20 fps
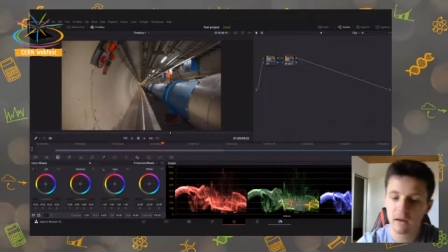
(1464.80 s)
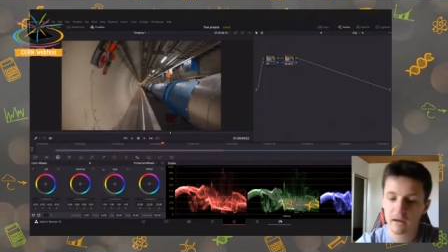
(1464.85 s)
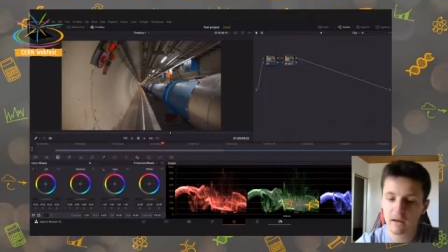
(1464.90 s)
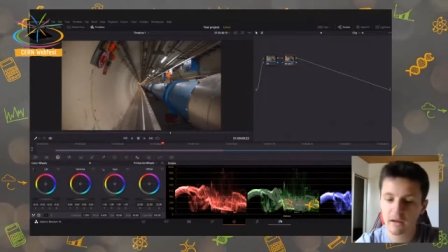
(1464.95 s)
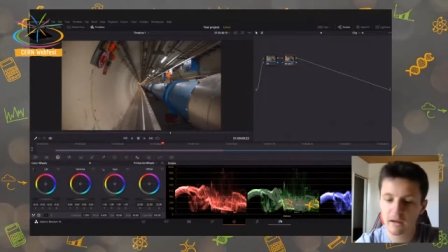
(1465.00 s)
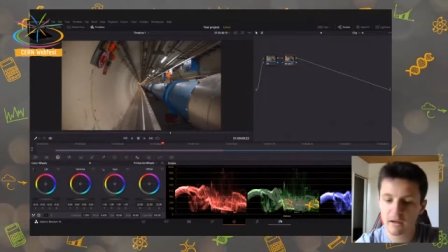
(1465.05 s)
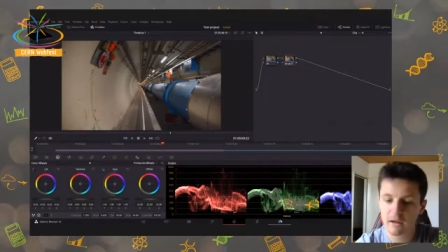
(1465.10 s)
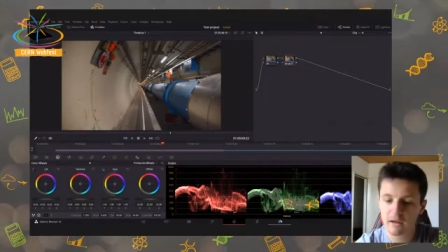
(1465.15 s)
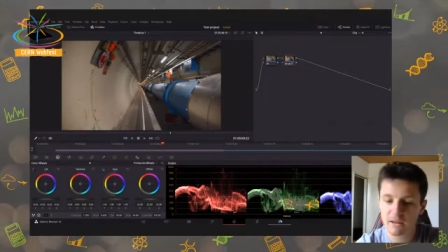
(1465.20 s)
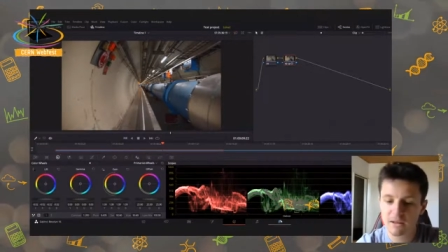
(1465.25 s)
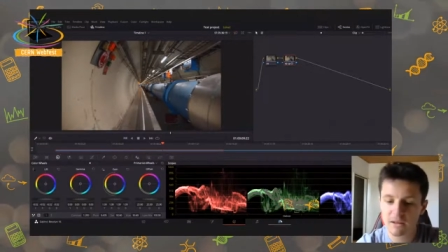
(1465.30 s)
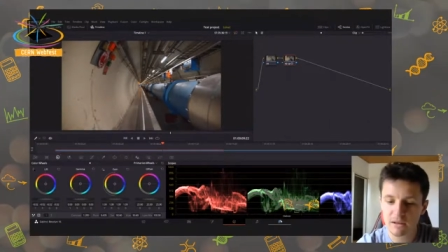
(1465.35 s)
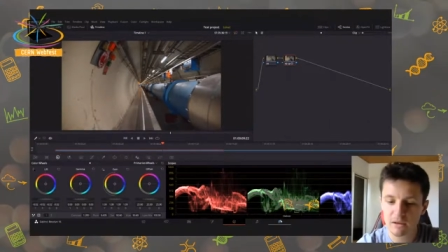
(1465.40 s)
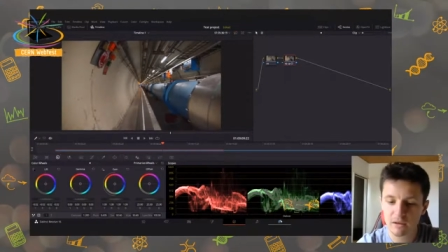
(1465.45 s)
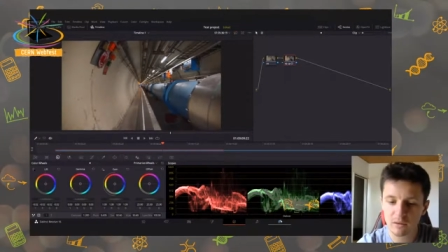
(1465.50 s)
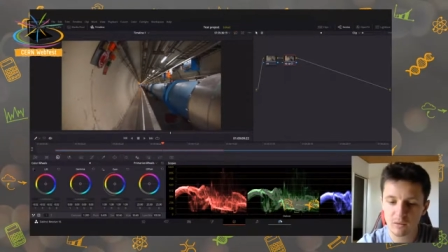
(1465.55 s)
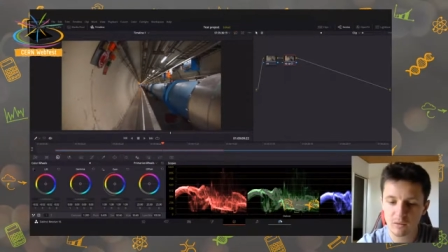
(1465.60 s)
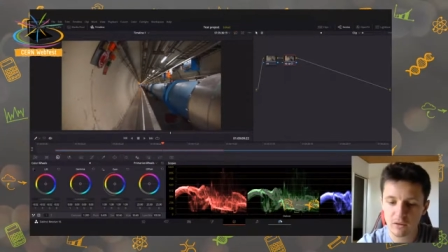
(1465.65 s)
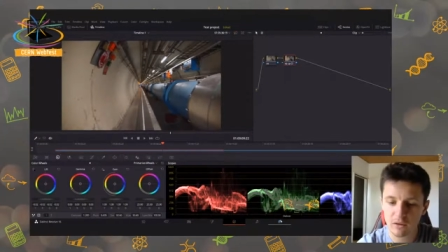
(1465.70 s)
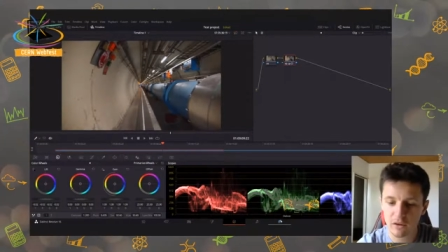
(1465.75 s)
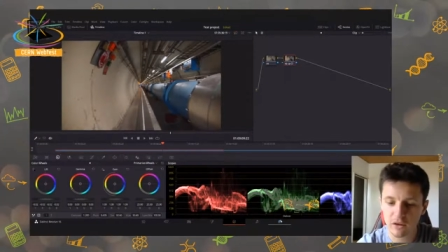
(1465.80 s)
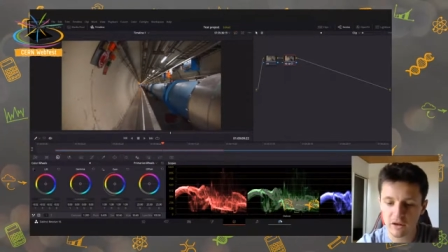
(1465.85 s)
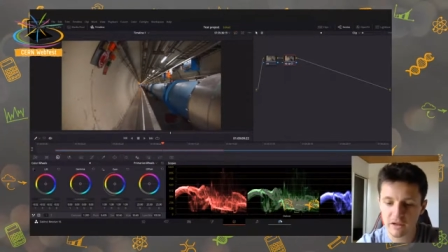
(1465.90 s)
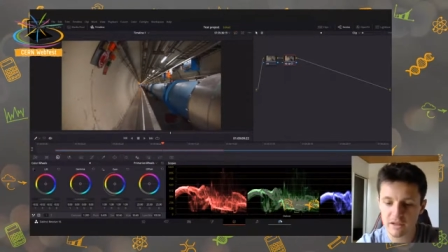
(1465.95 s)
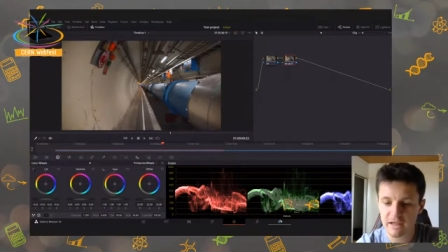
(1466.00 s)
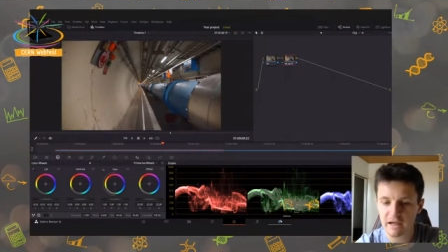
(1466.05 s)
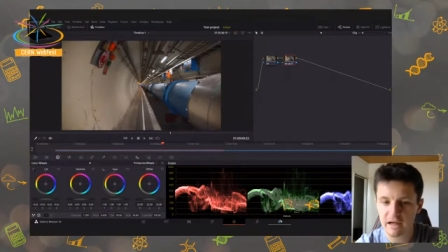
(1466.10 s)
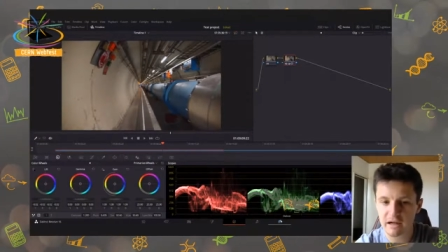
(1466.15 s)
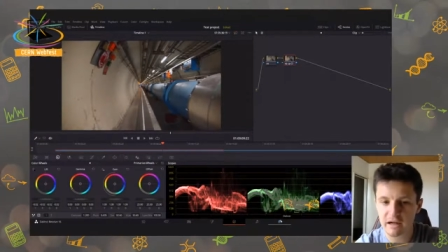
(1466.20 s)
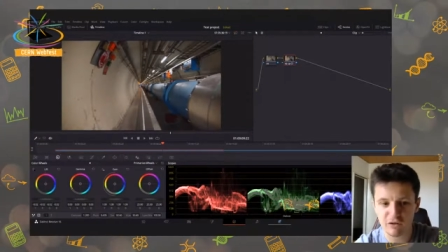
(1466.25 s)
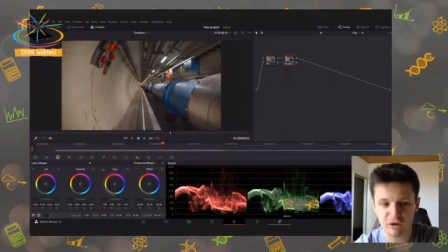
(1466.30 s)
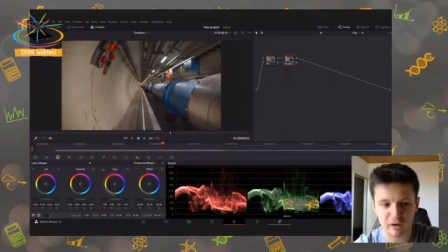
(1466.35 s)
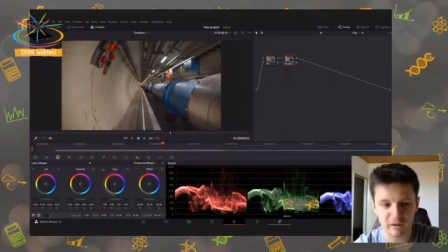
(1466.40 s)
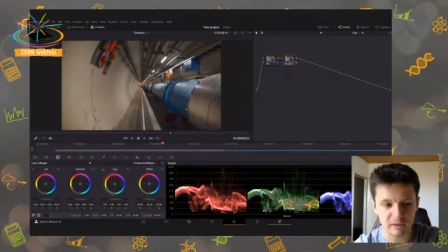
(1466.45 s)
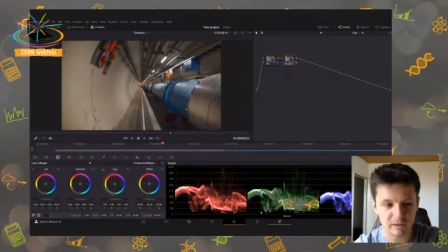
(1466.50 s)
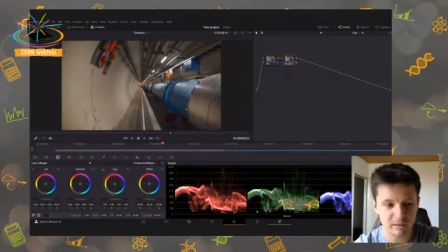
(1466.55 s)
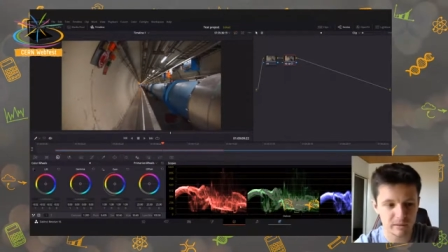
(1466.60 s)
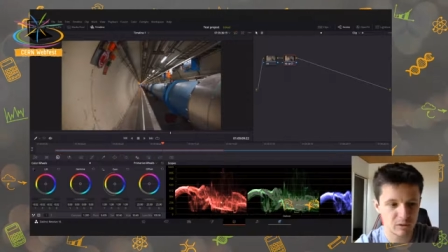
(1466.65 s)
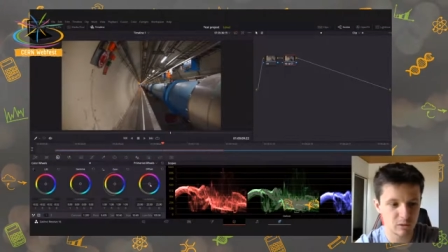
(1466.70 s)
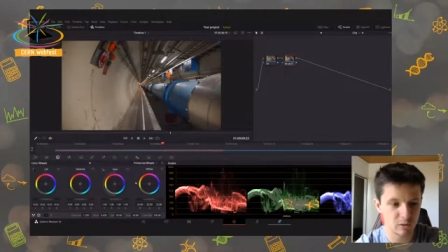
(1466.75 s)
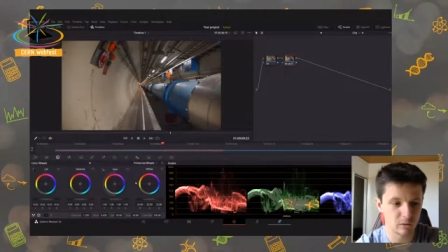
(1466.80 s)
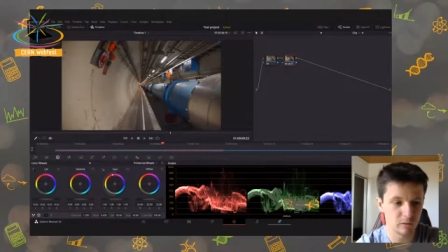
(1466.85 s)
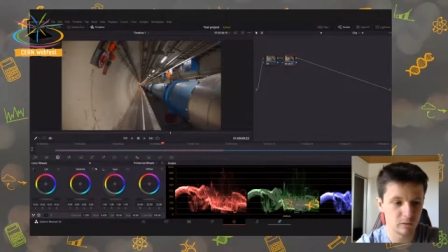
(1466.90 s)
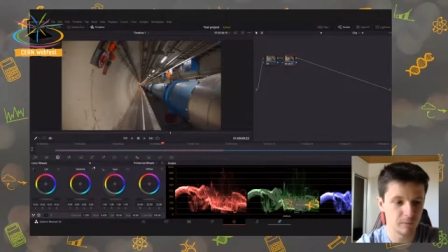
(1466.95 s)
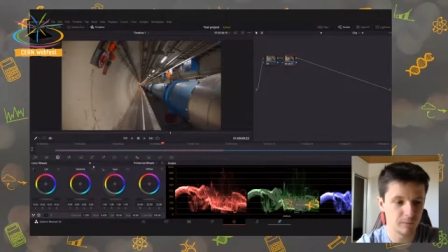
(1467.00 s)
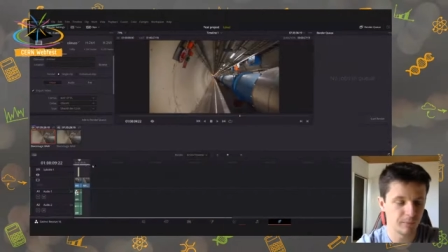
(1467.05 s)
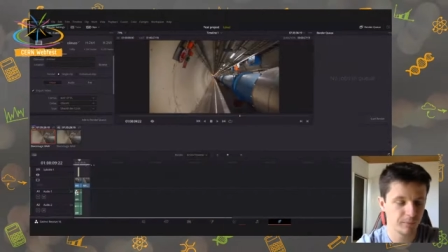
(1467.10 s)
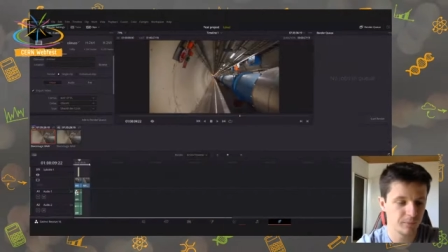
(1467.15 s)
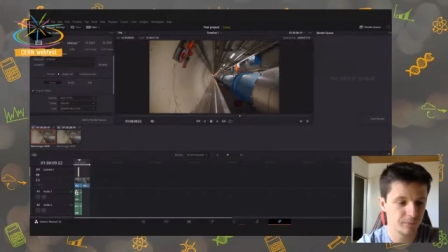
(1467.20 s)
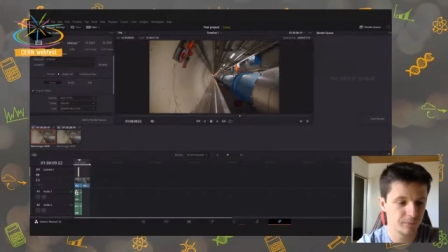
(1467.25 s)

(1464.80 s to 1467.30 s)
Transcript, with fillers: is the deliver tool.